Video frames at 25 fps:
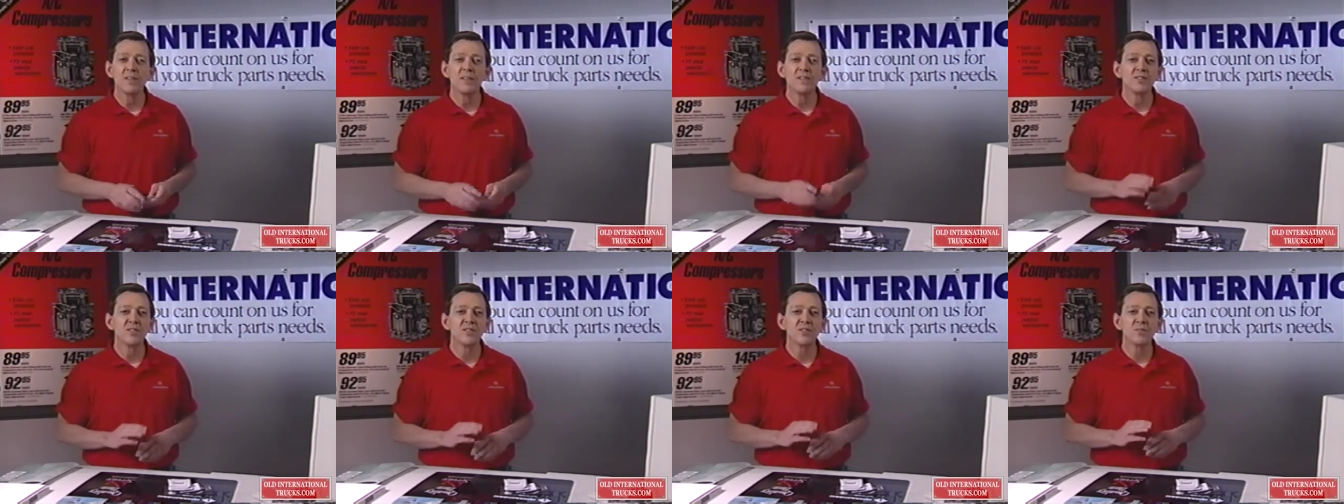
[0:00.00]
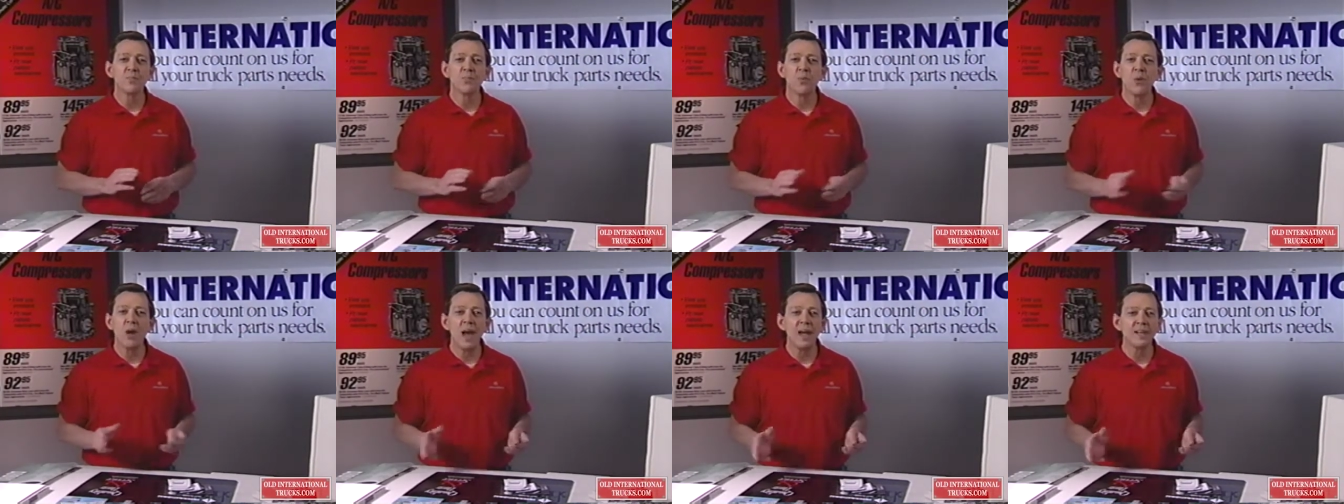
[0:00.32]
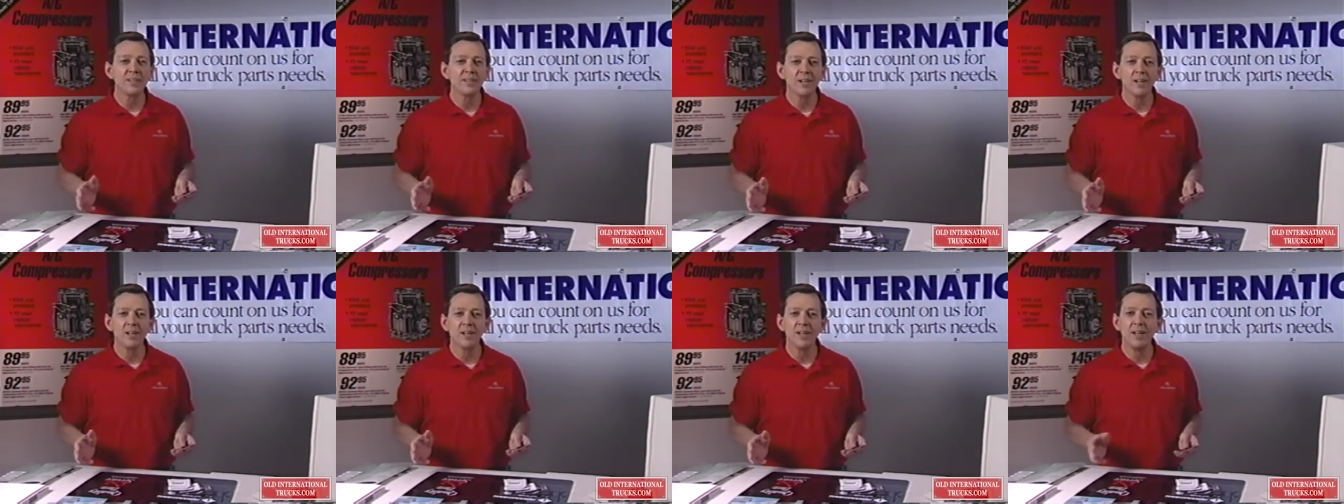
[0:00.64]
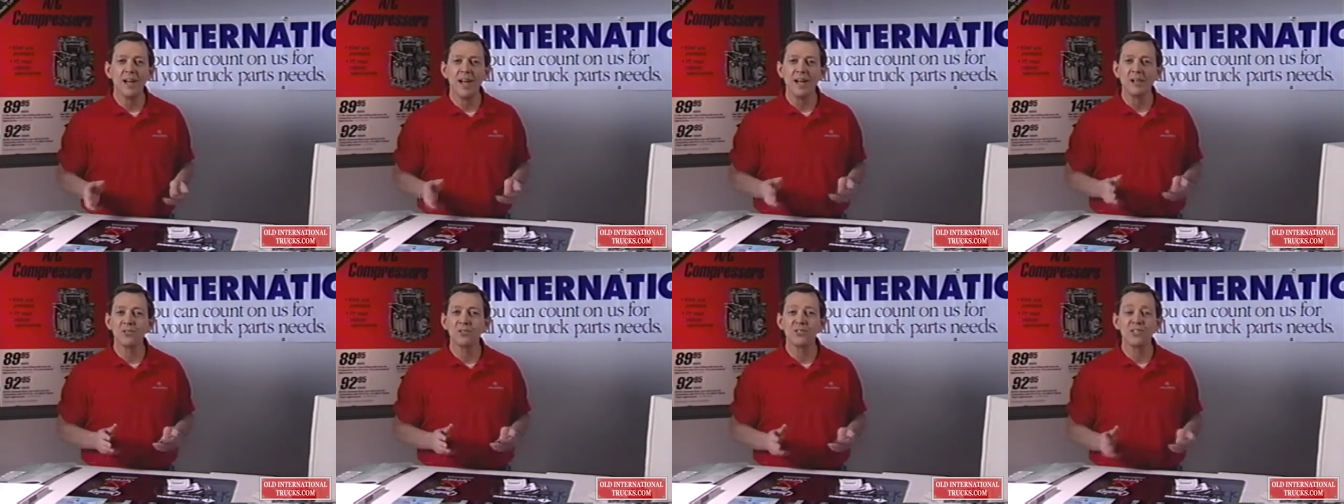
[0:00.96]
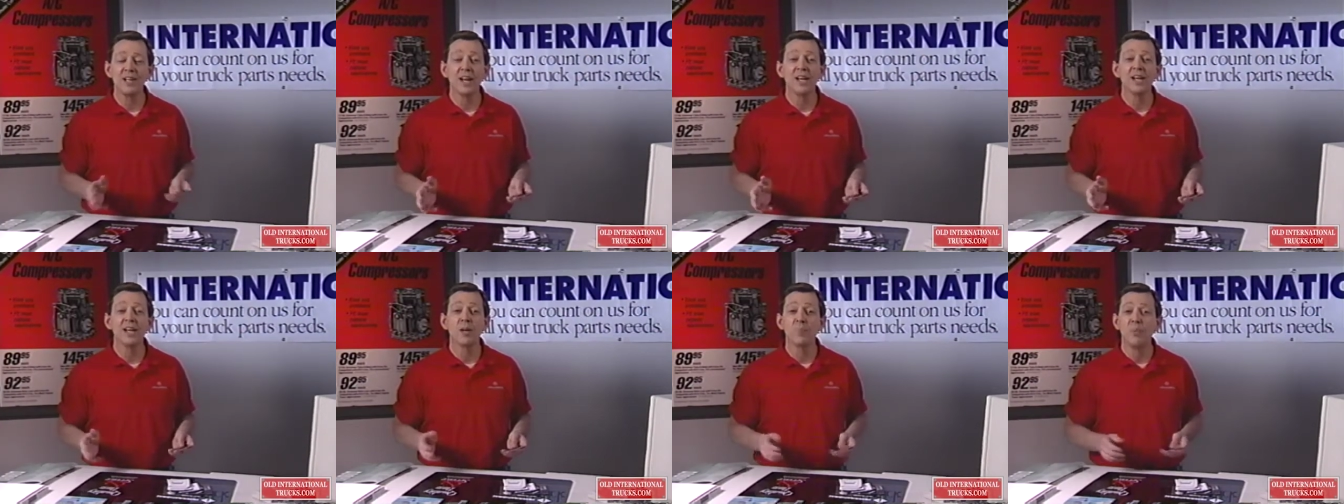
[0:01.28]
this is practically like
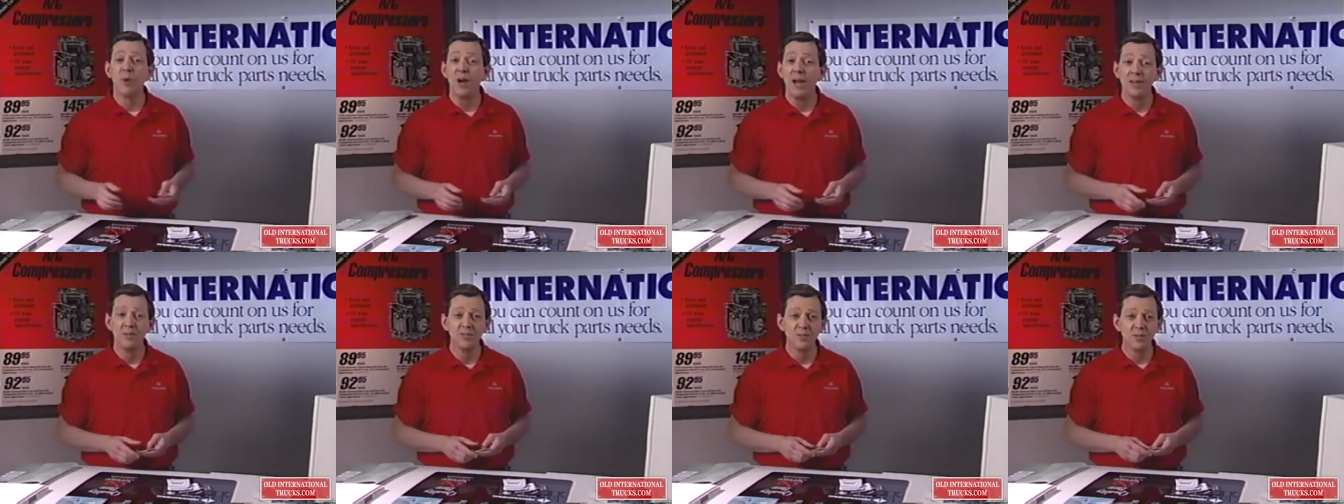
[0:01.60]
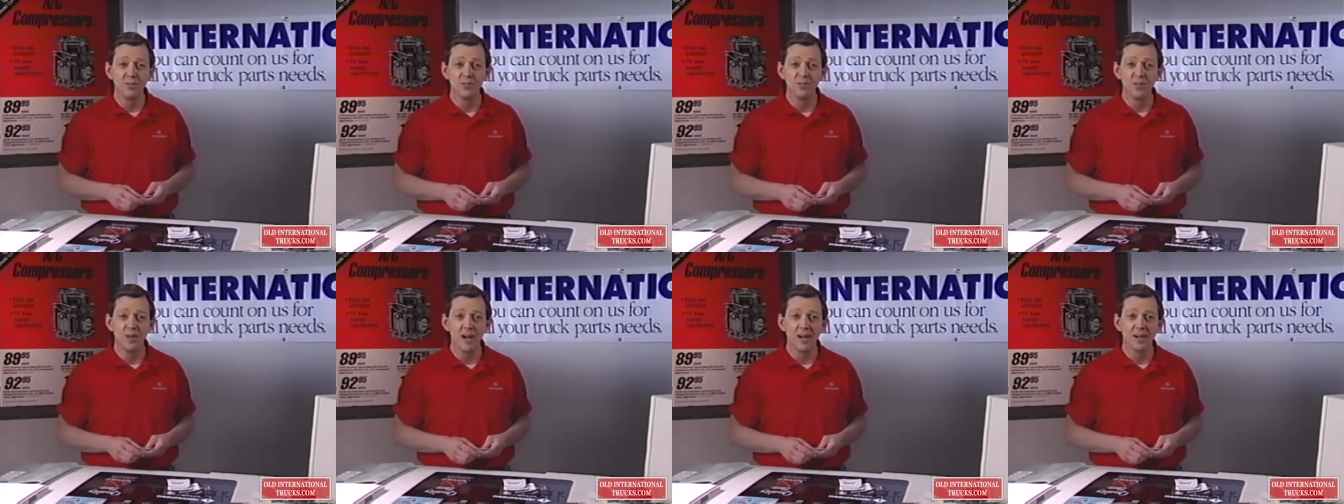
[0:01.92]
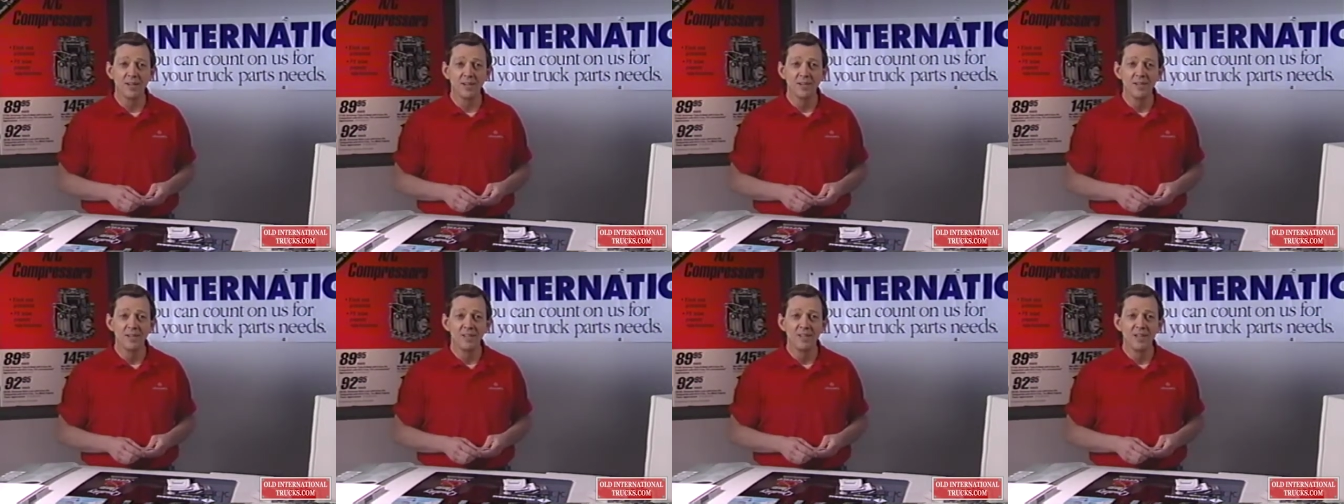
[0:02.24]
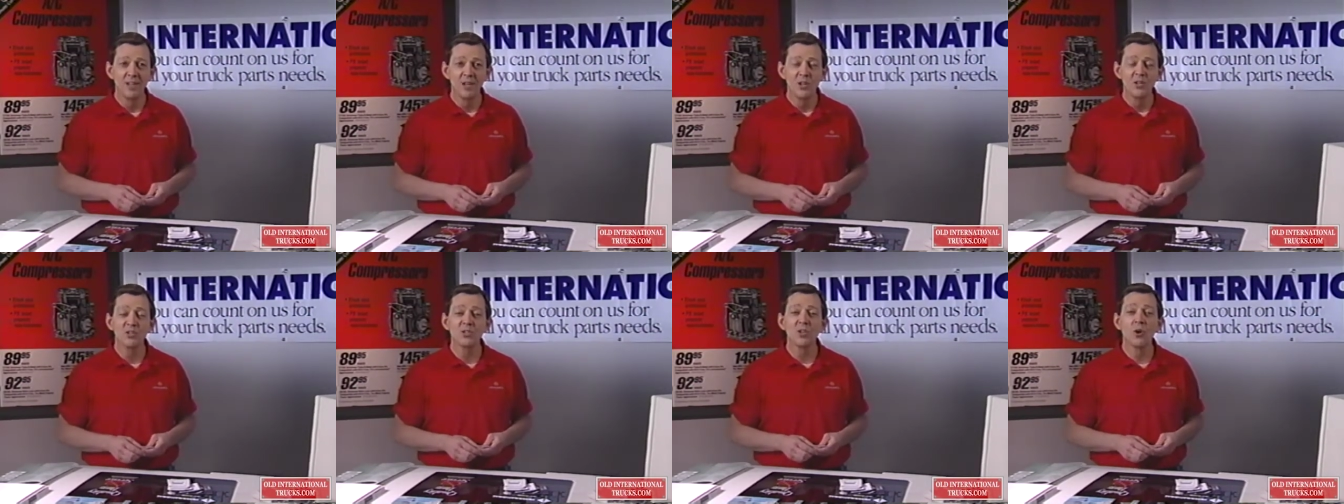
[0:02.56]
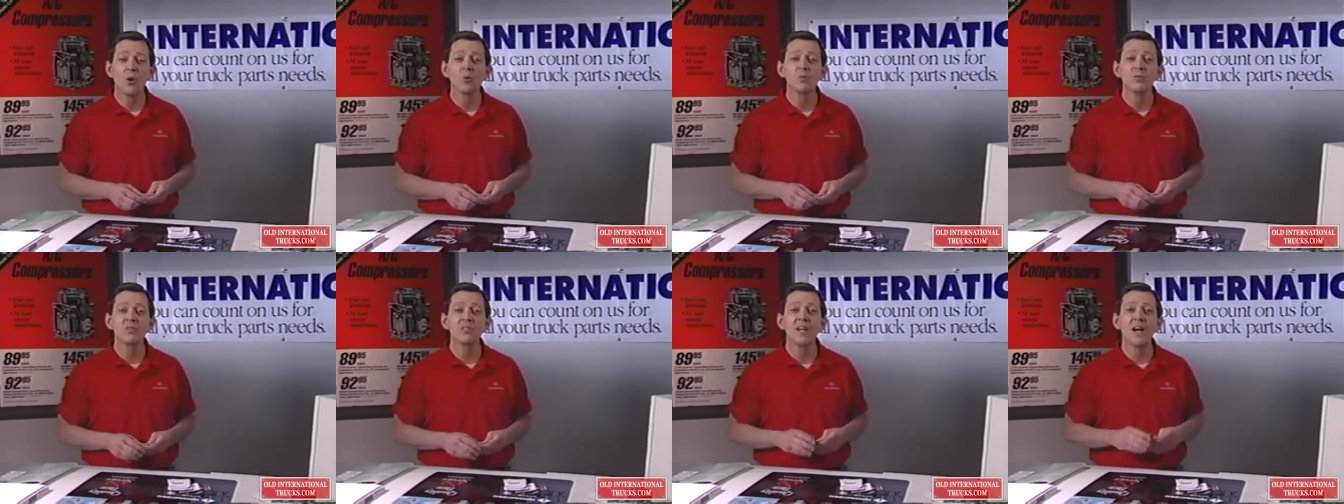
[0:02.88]
selling a brand new truck.
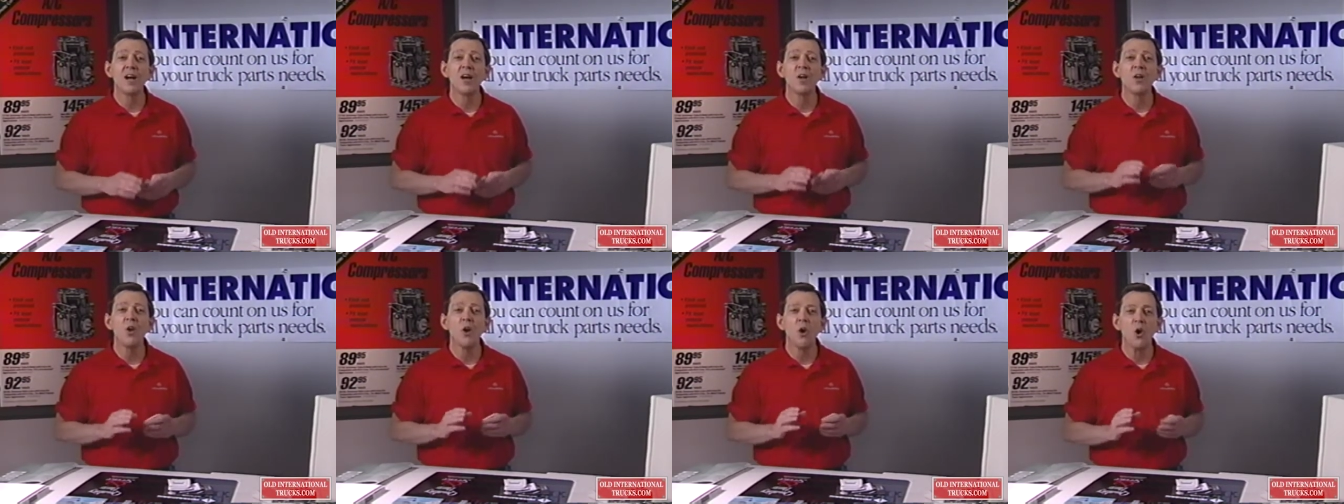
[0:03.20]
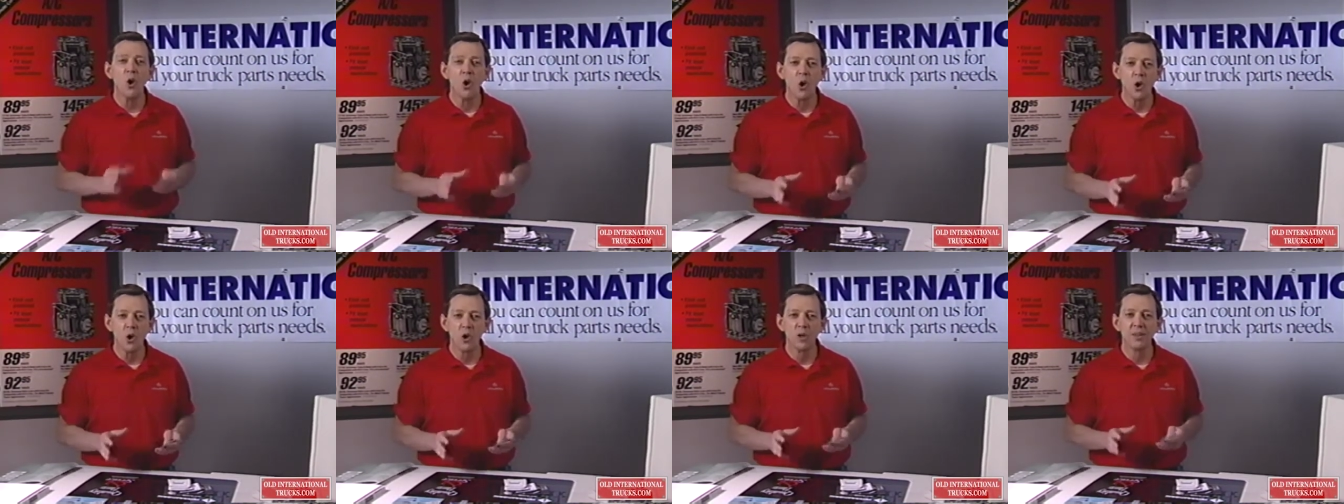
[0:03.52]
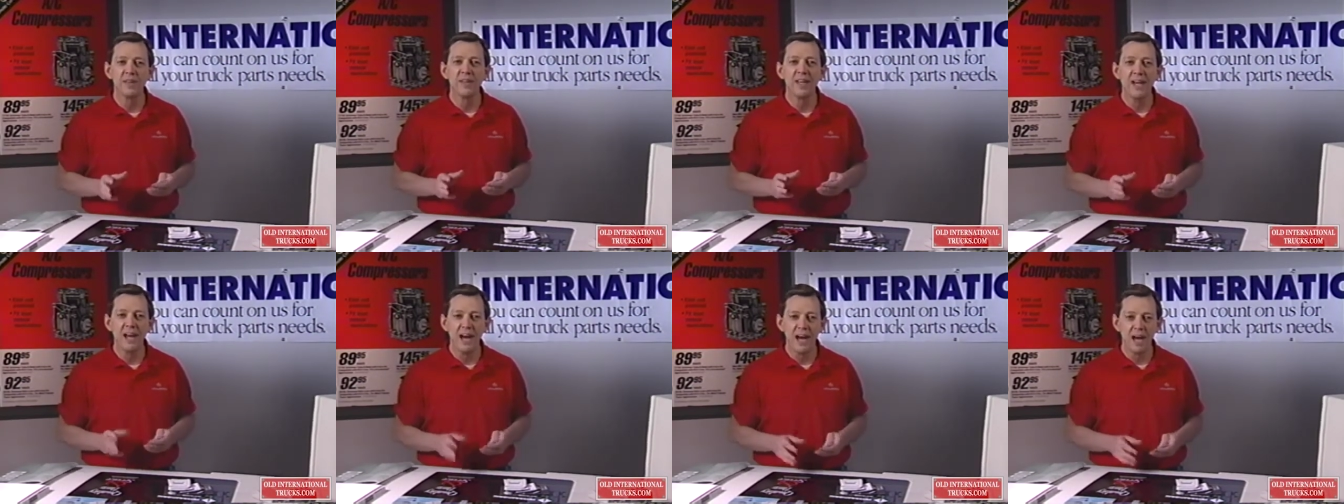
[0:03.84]
So sell all the